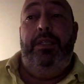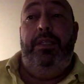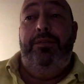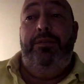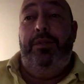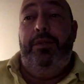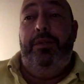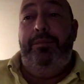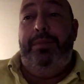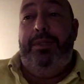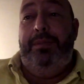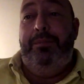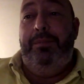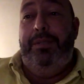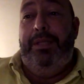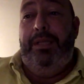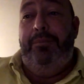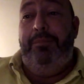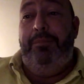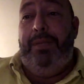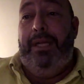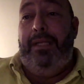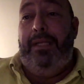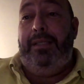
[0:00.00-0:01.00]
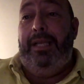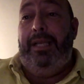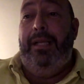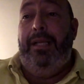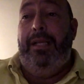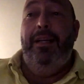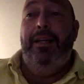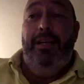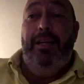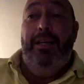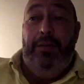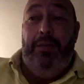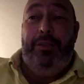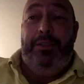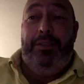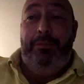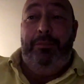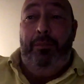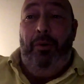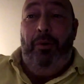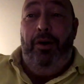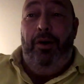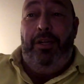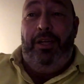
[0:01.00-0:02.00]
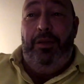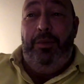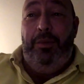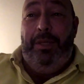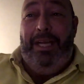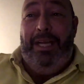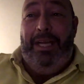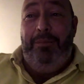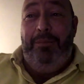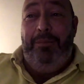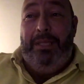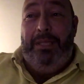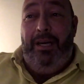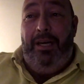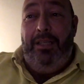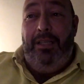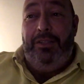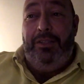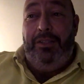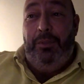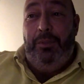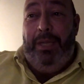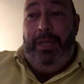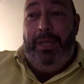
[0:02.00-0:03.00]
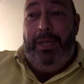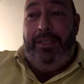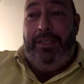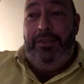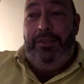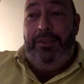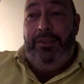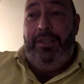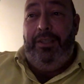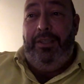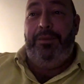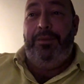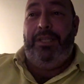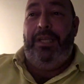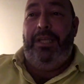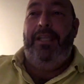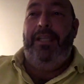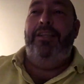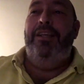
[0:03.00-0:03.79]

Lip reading: for the people that backed that, it was a market we had behind your back. You know what I'm saying?